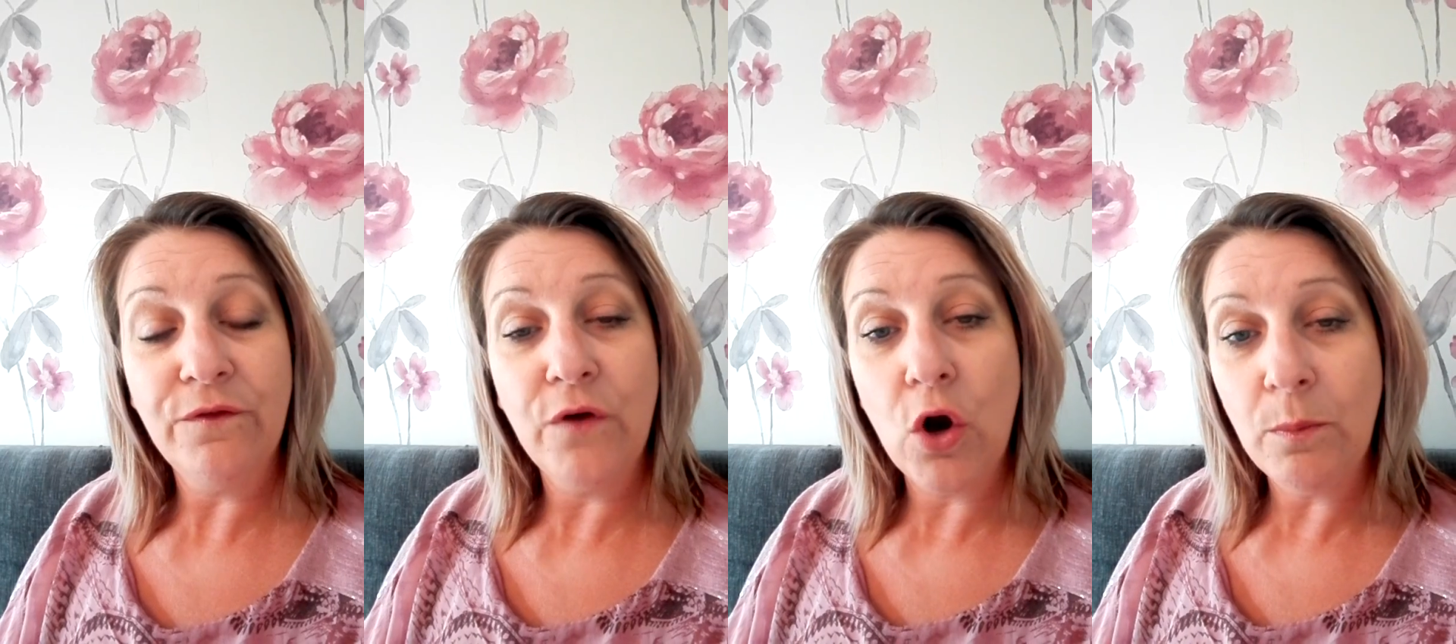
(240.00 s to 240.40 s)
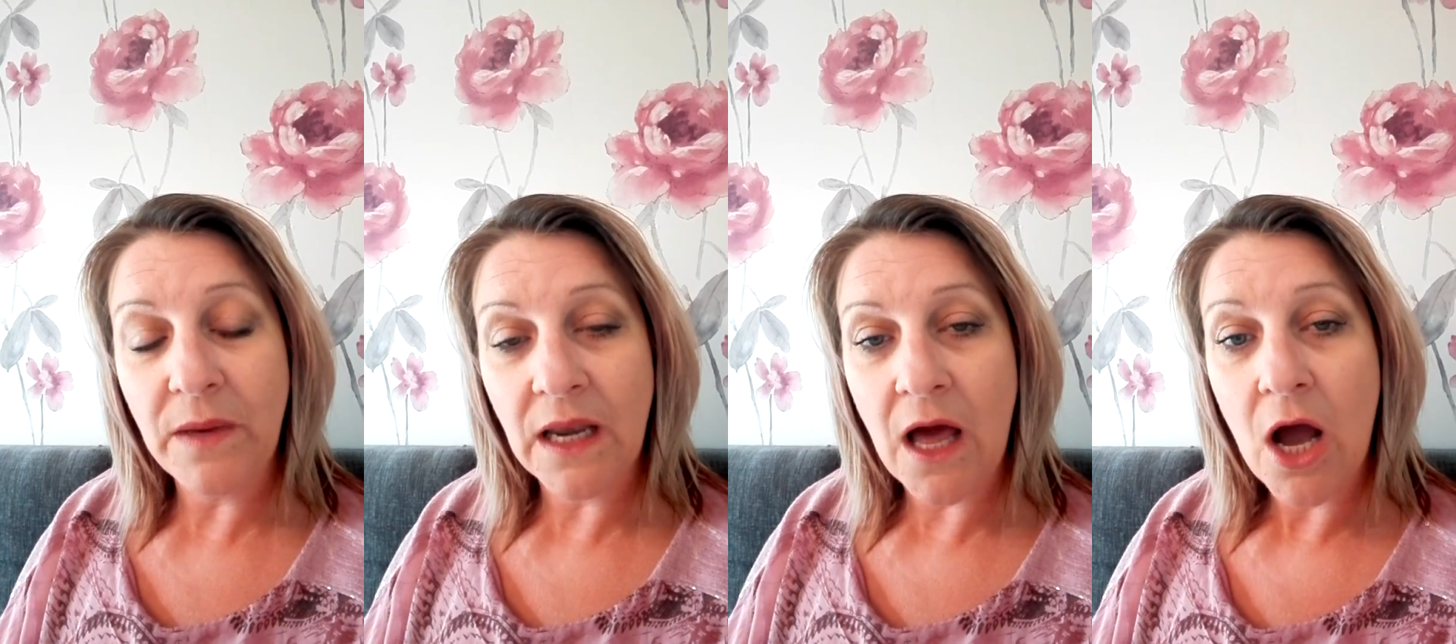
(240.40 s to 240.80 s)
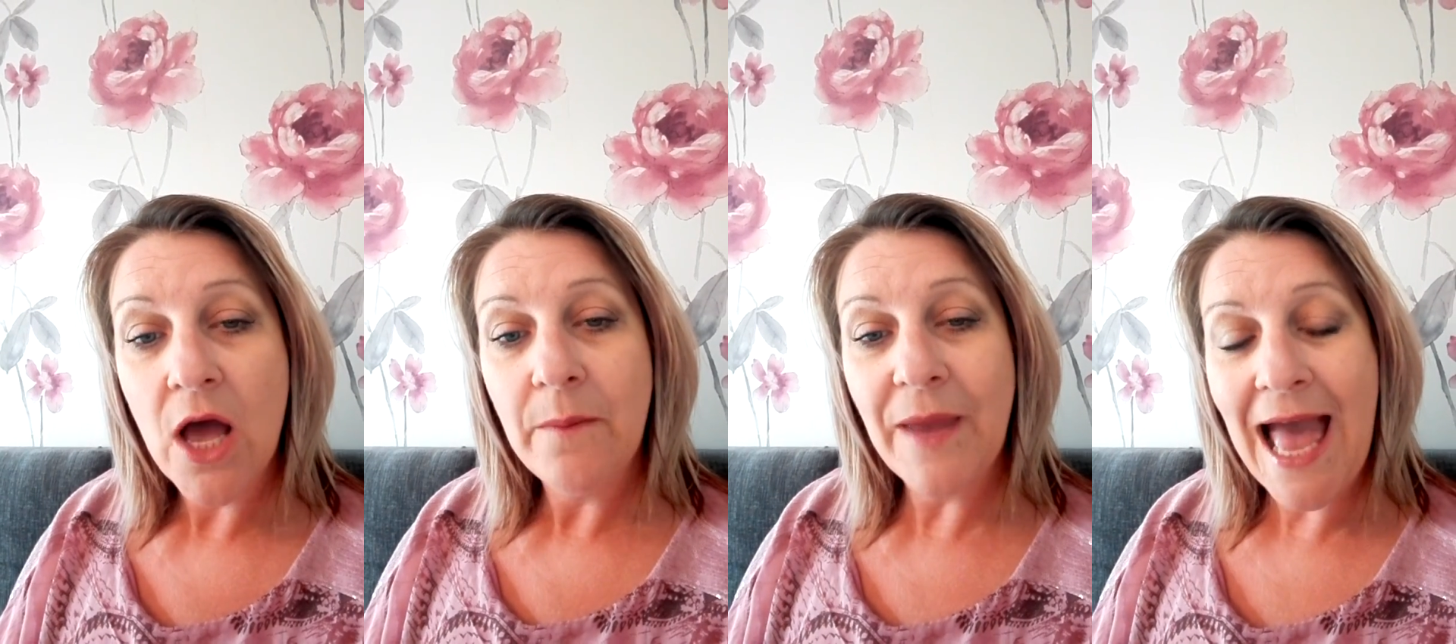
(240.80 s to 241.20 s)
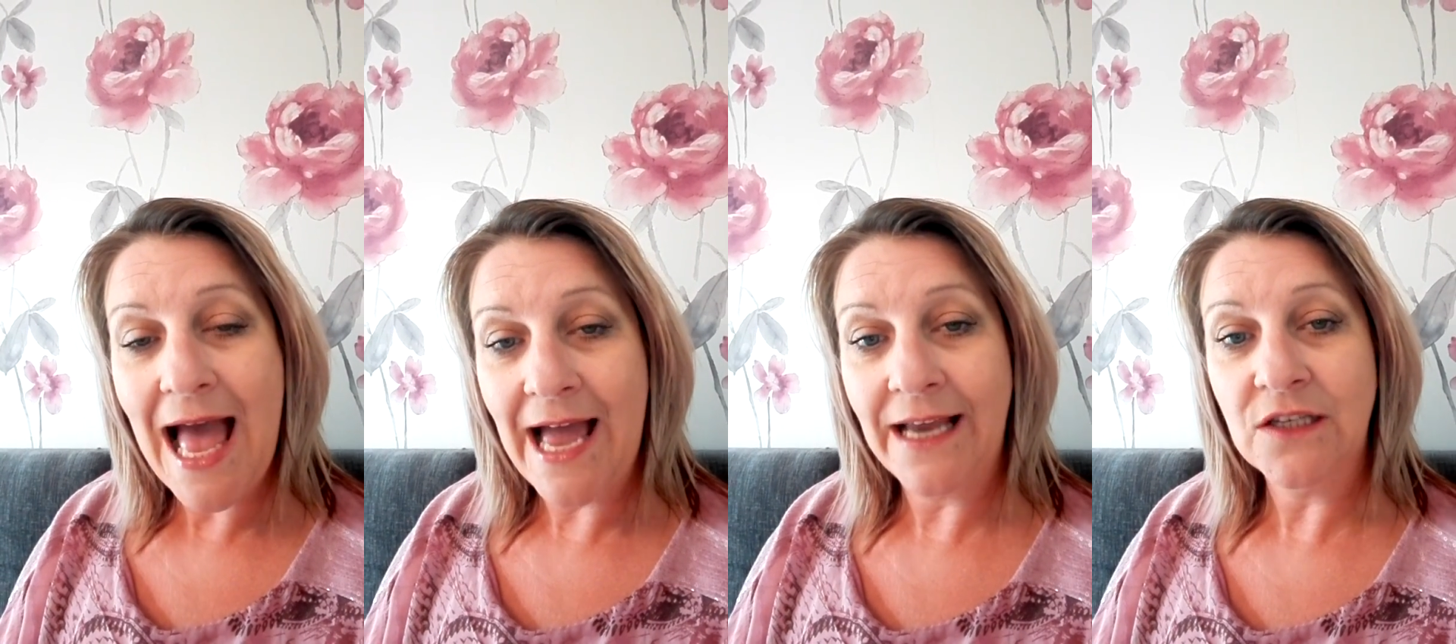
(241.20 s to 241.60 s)
formula
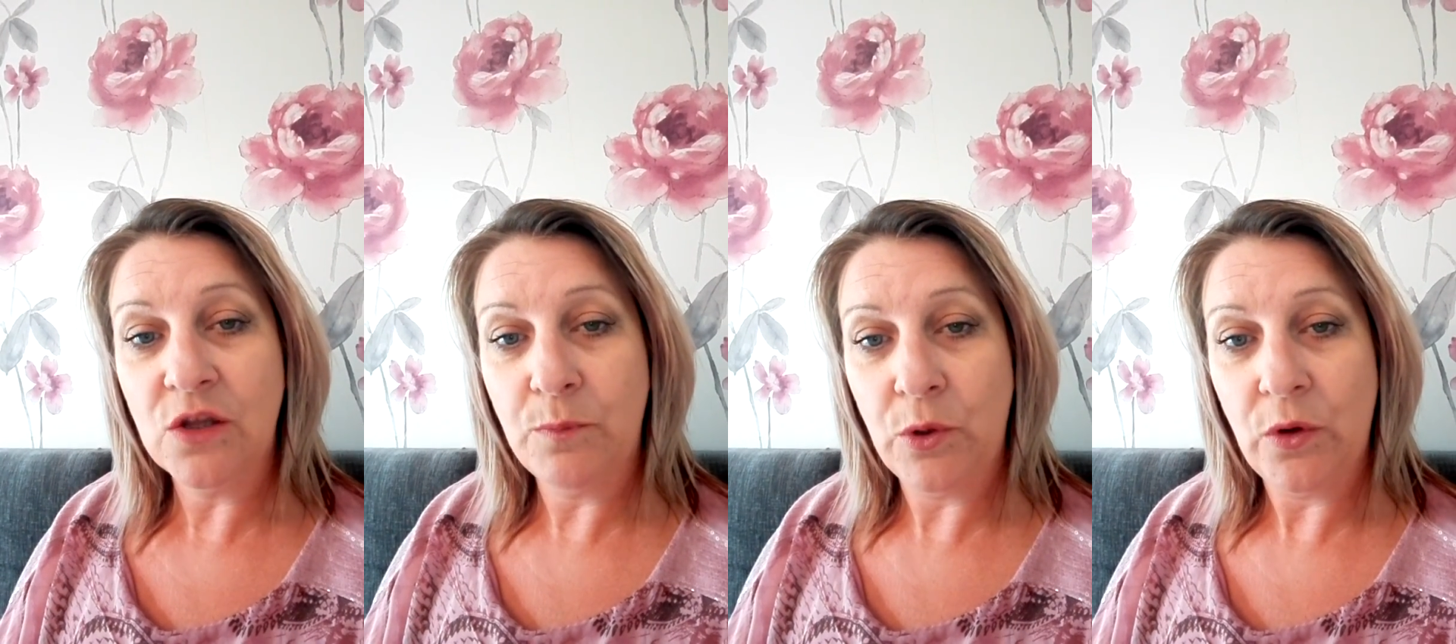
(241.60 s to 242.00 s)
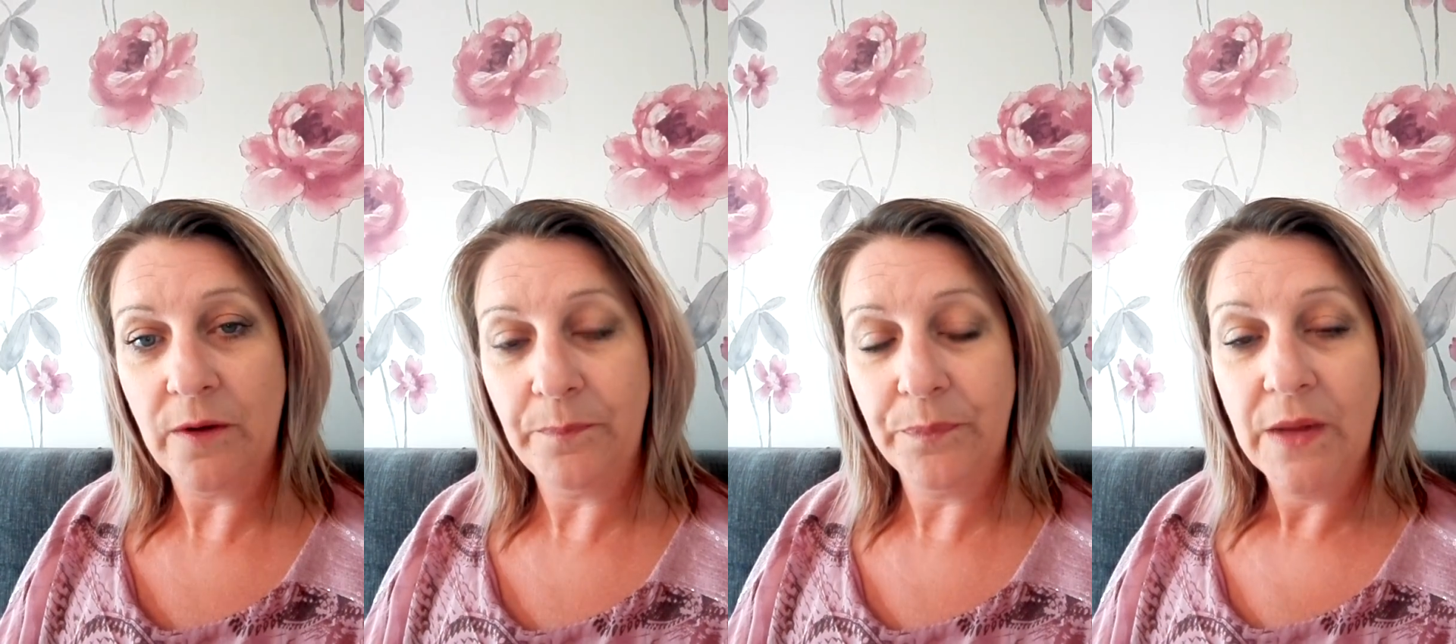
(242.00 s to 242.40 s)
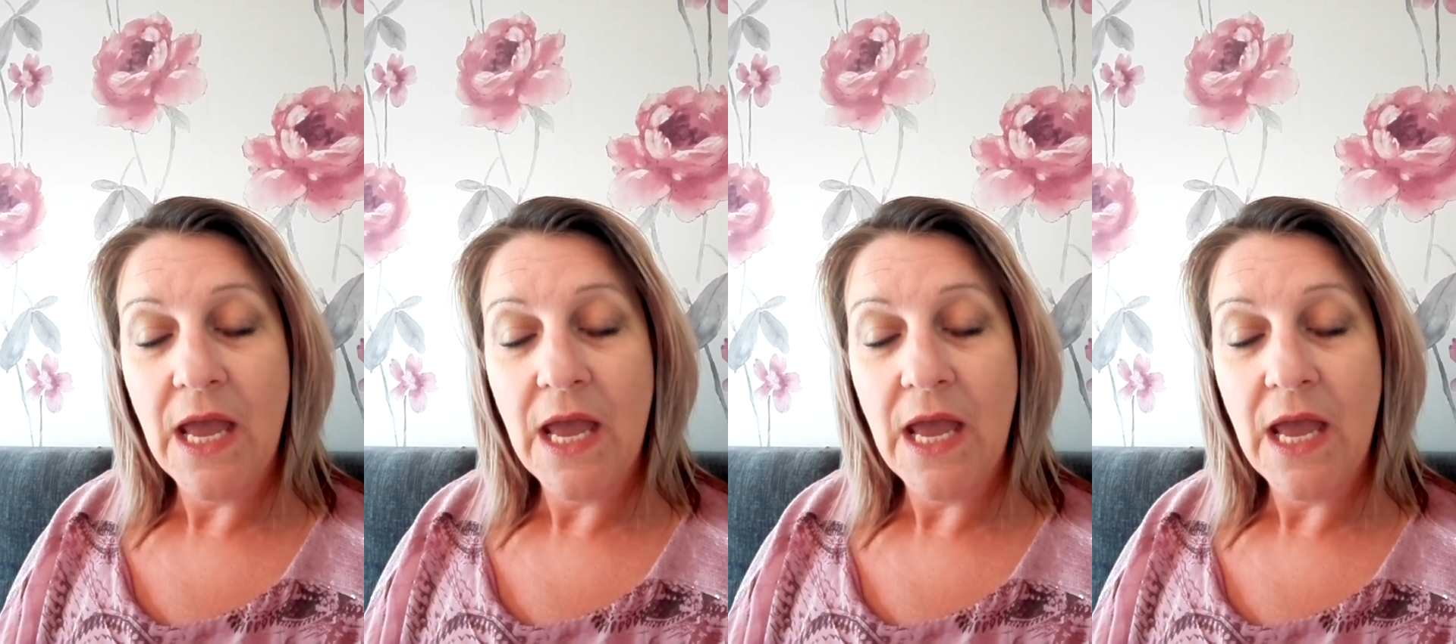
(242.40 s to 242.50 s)
behind the book,